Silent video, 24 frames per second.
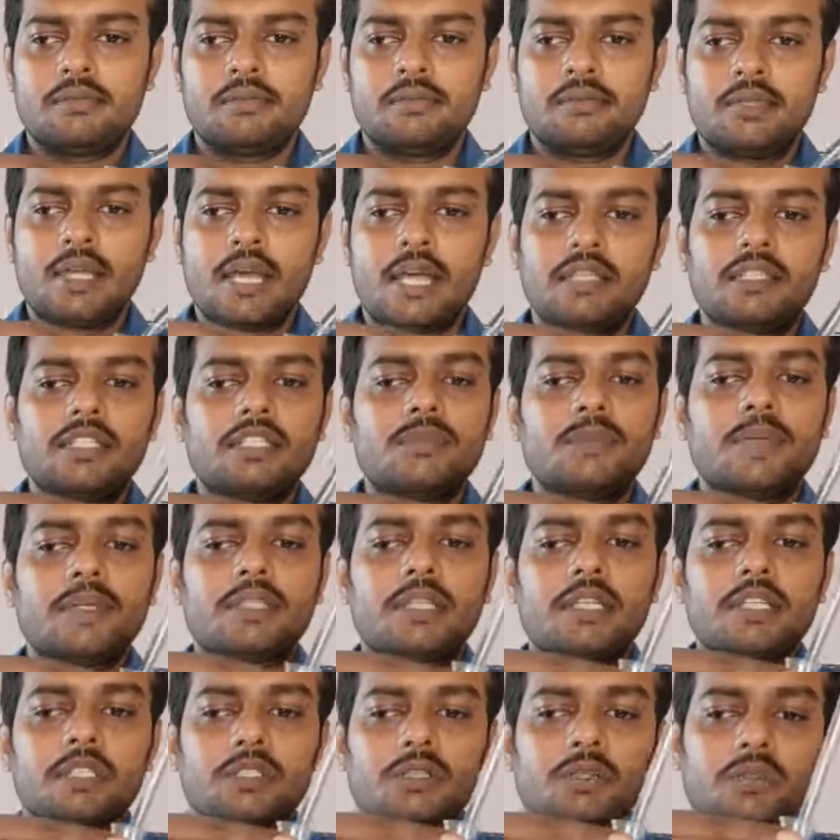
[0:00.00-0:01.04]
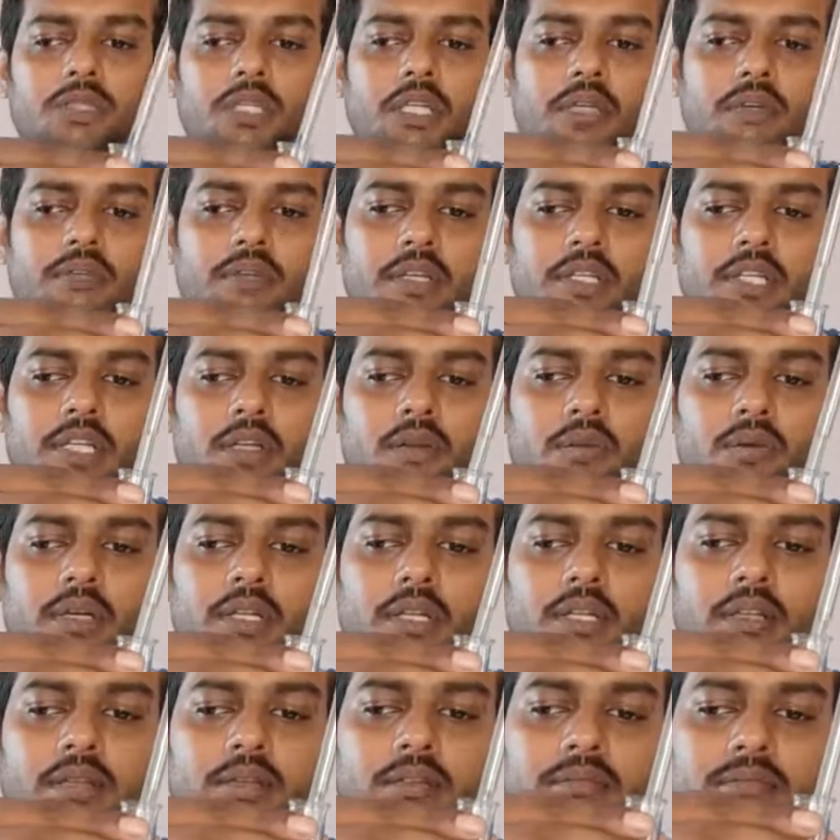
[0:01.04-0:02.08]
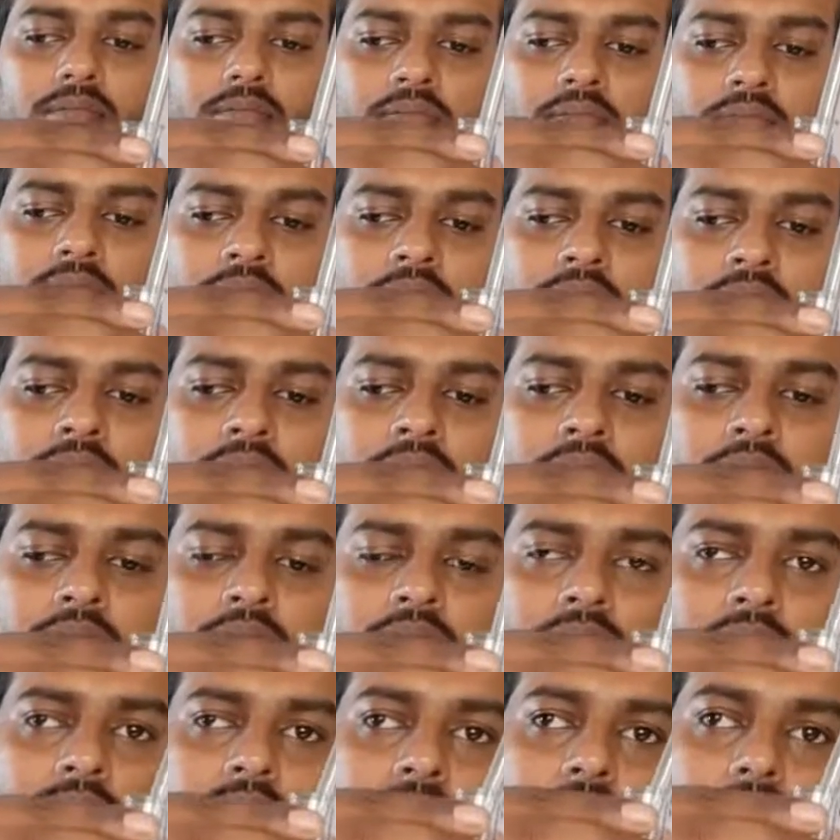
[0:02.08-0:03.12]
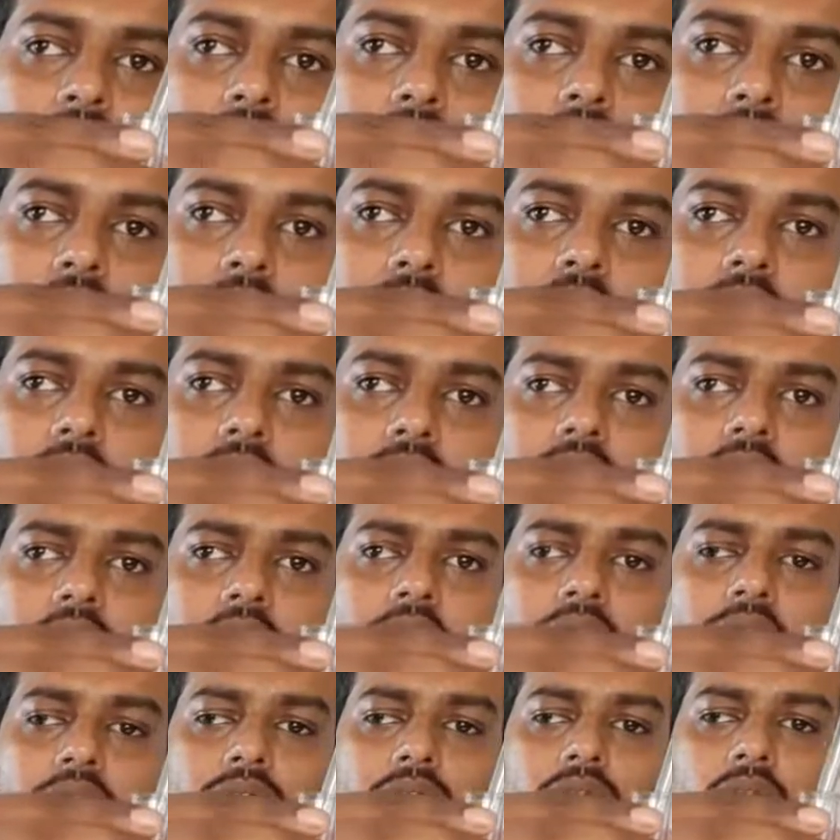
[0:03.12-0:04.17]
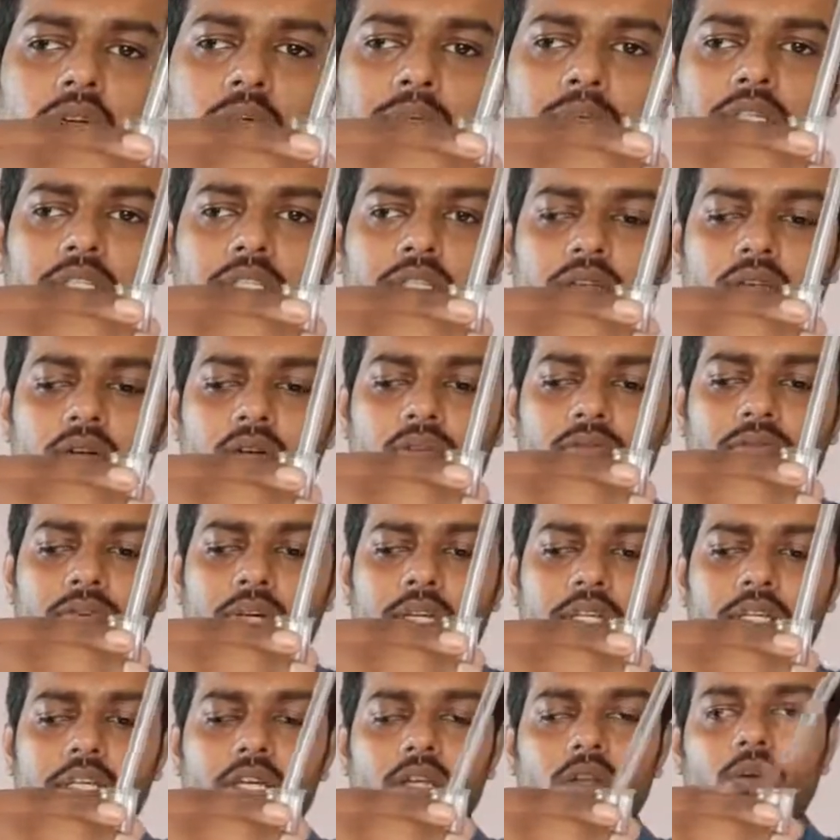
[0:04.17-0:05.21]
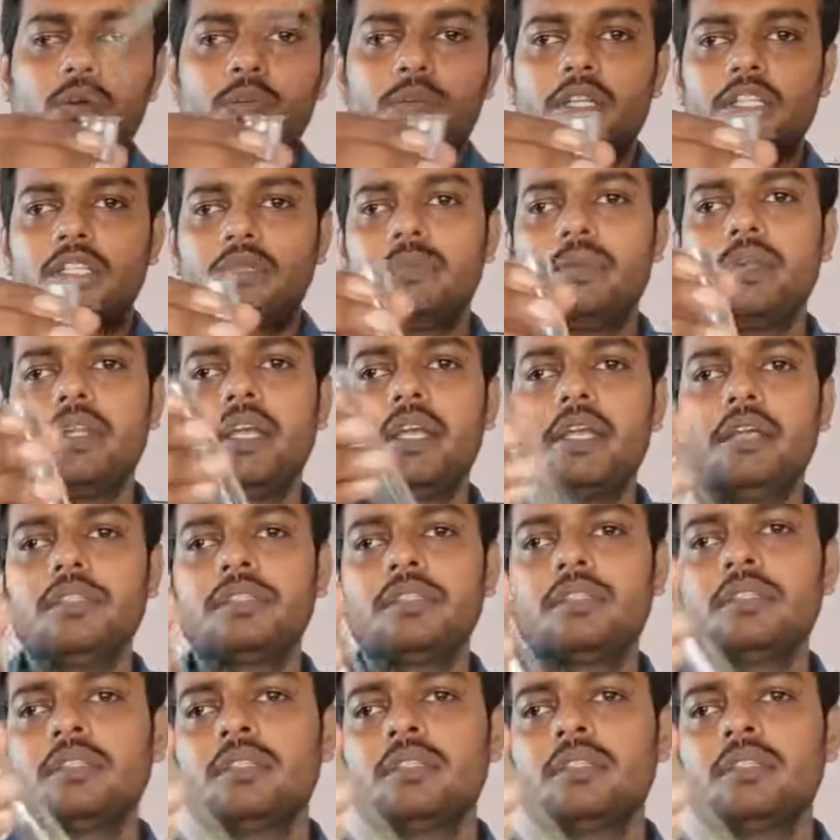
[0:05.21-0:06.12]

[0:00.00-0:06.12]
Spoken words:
As expected, it should give a yellow color. So, you can see the formation of a yellow precipitate